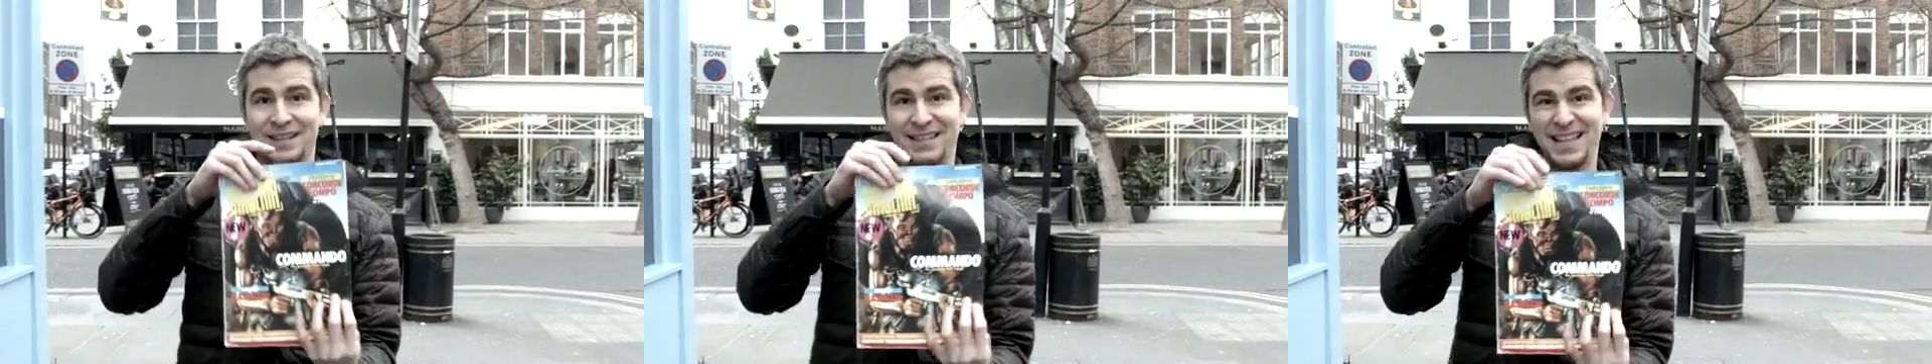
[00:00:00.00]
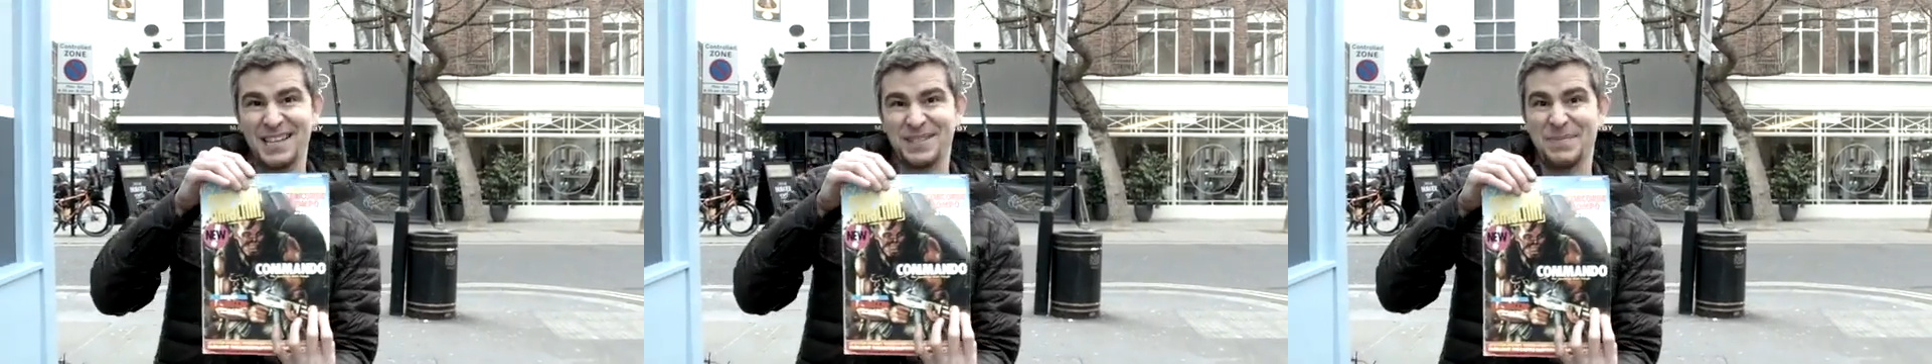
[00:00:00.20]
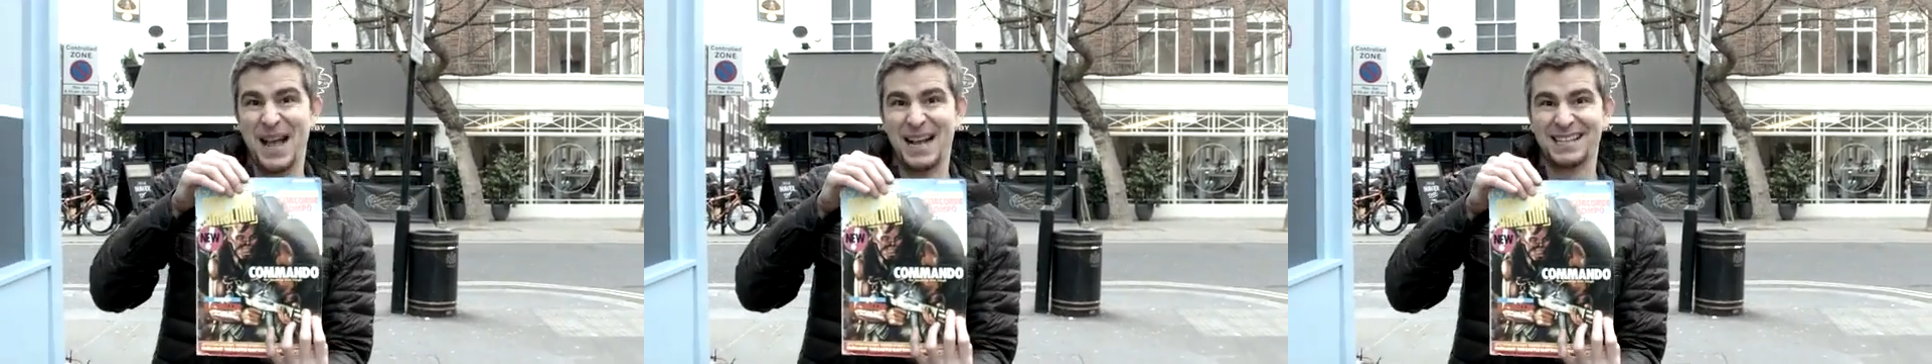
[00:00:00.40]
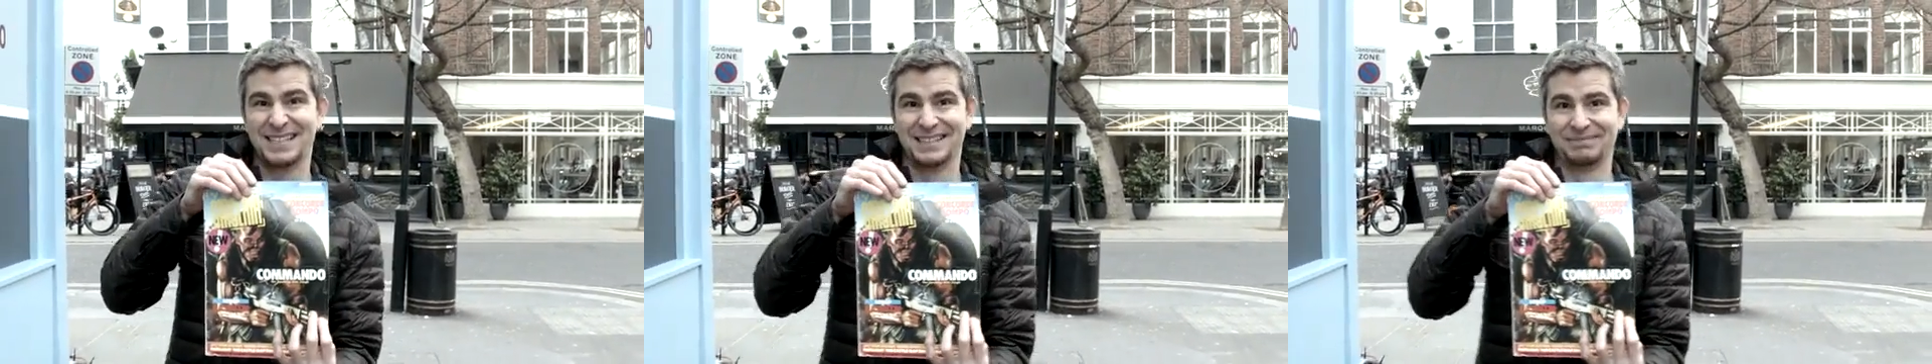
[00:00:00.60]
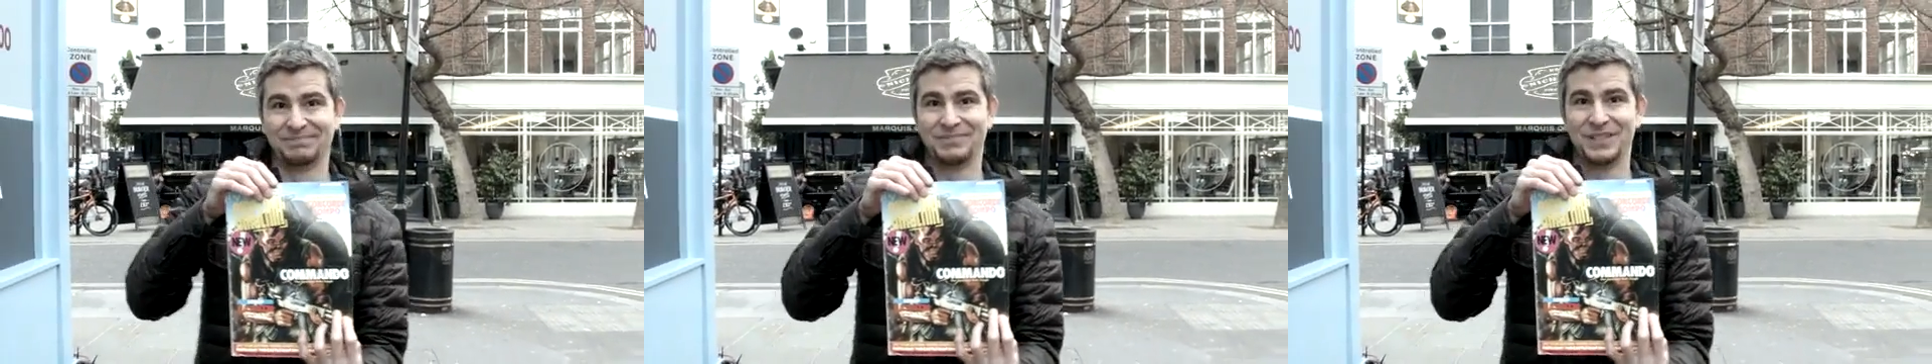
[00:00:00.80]
this
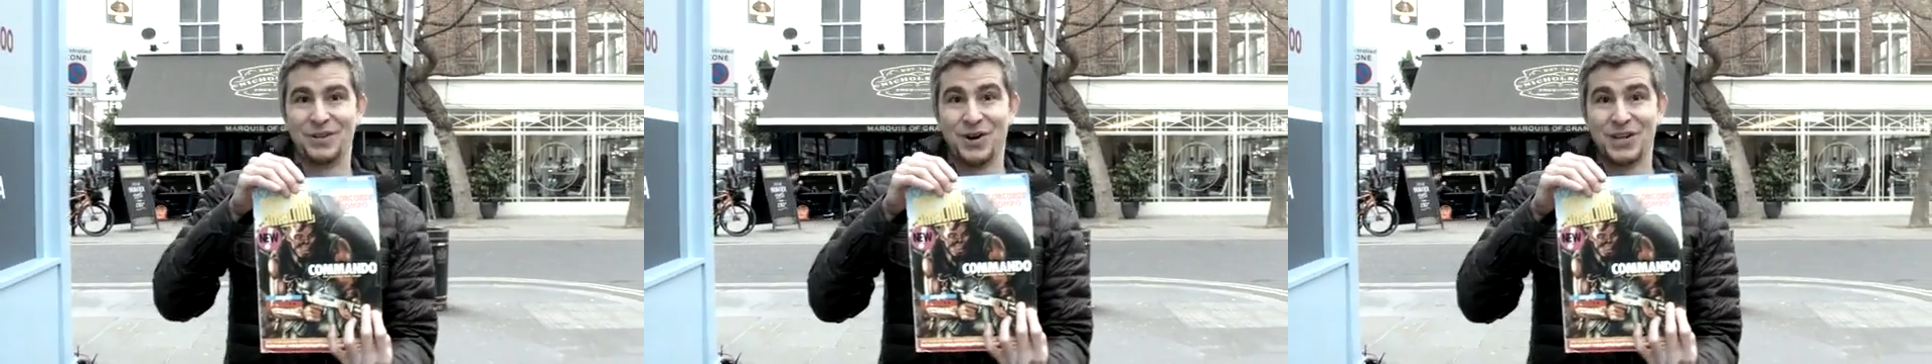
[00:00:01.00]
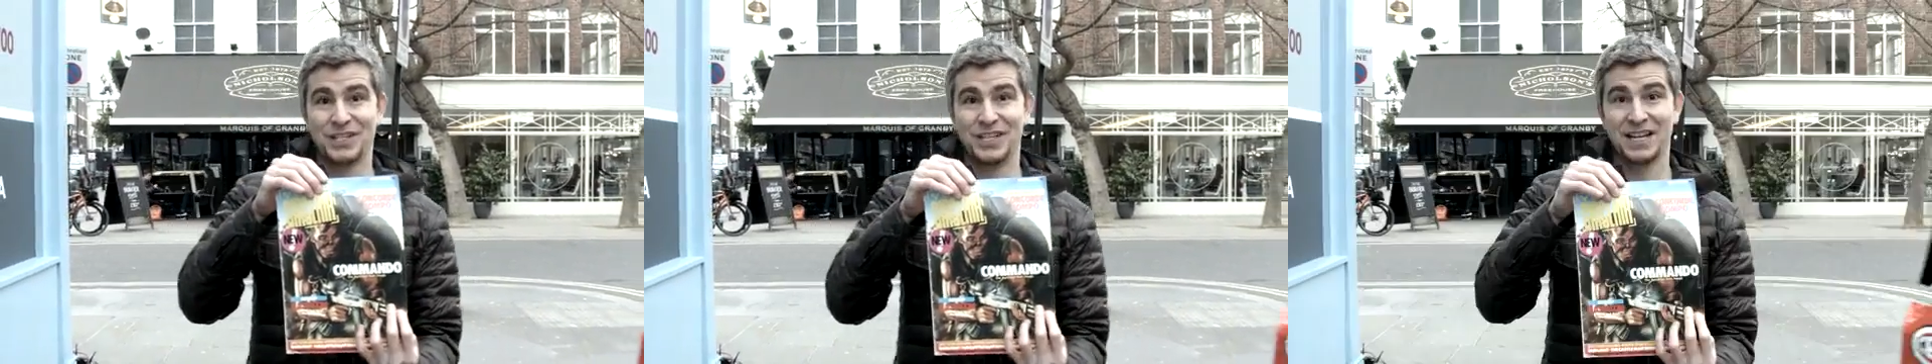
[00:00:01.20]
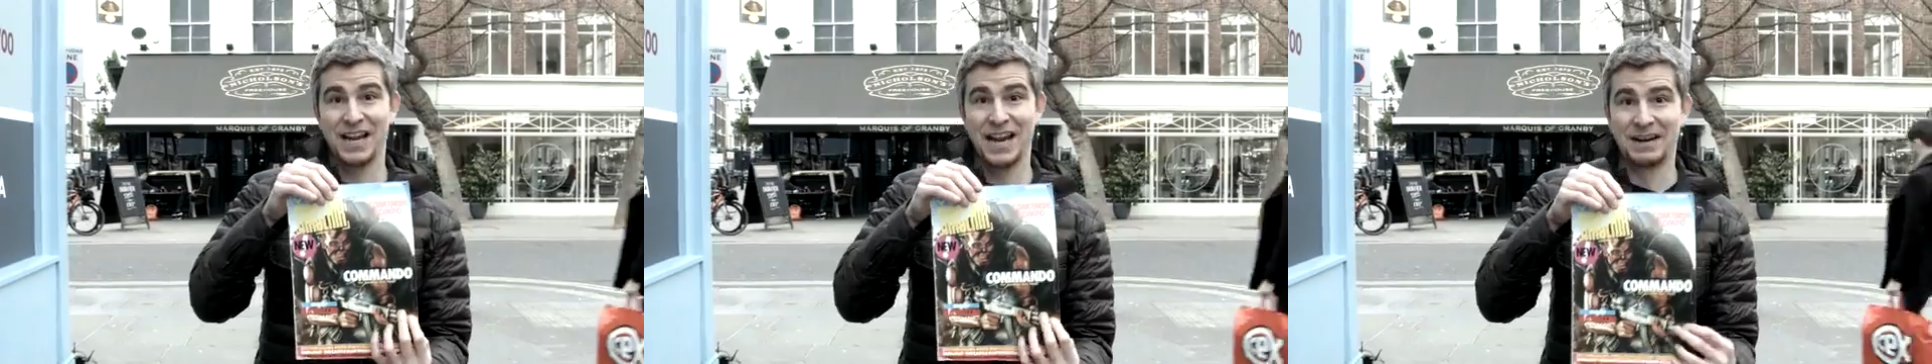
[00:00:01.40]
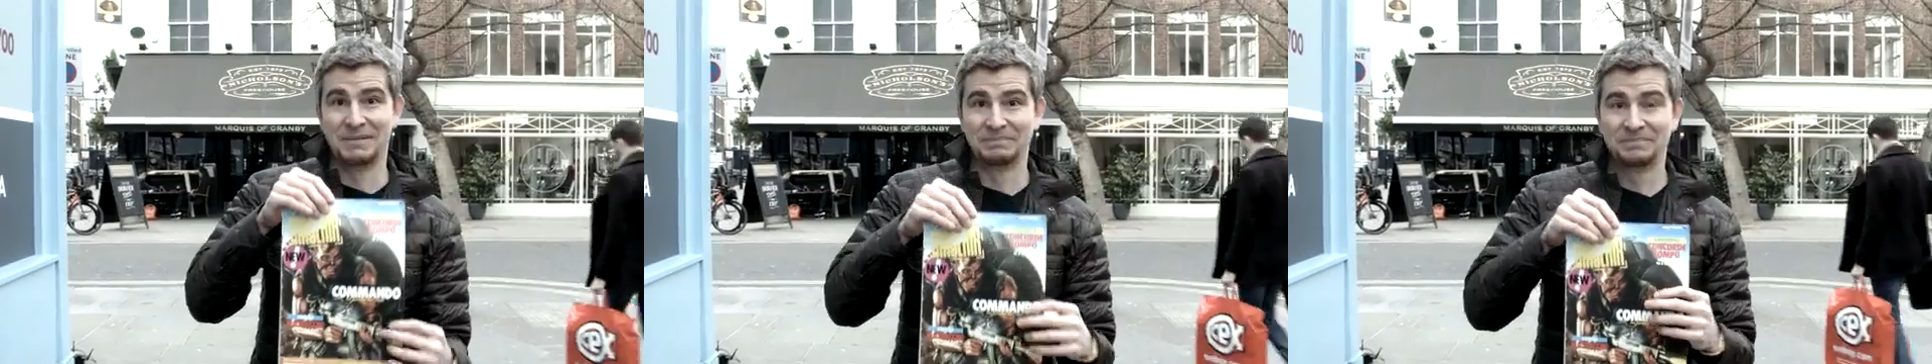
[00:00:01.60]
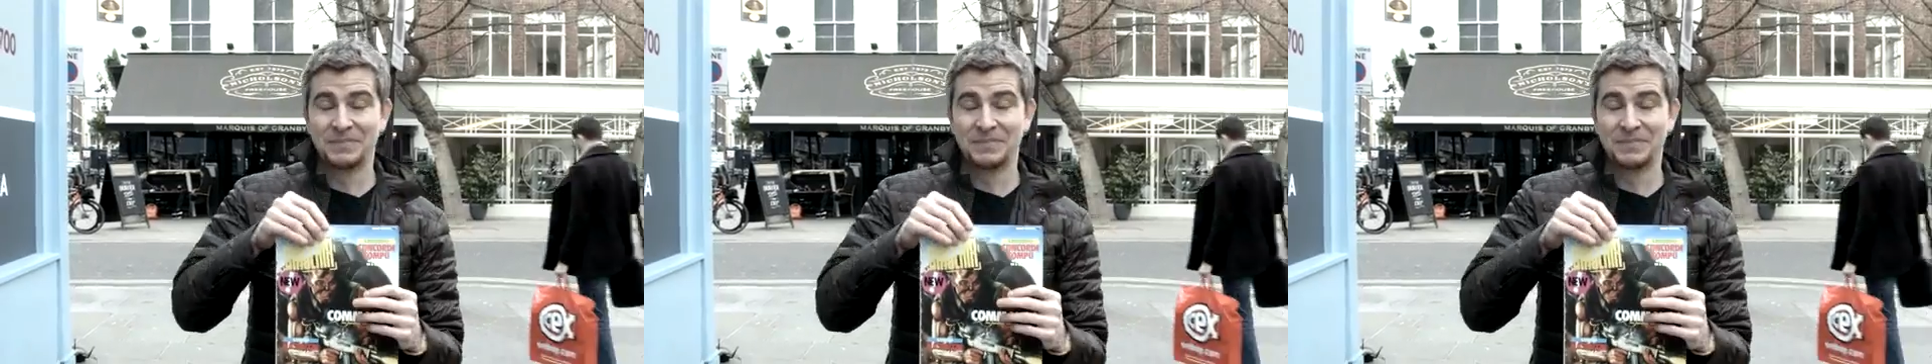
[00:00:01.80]
magazine, Your Sinclair.